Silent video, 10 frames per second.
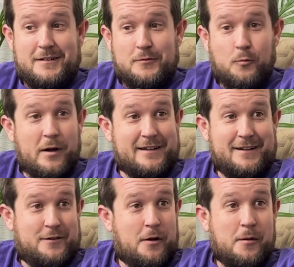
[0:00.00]

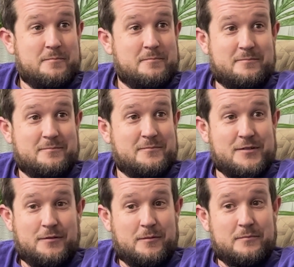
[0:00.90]
waking up.
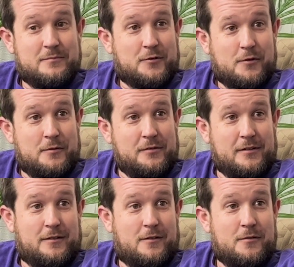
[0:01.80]
So I'm cruising
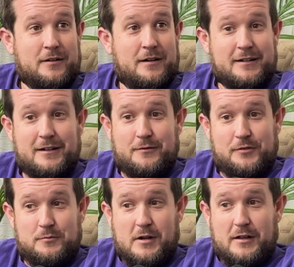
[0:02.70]
along, and I get a
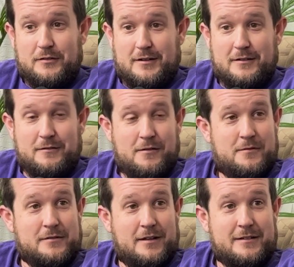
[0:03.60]
few miles down the
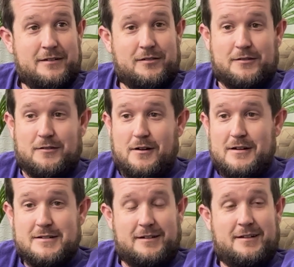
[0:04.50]
road, like, this is
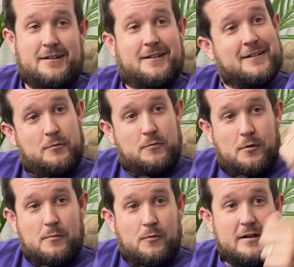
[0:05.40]
crazy. Roll
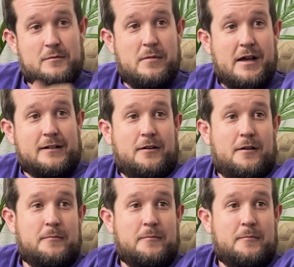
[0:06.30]
my window back up.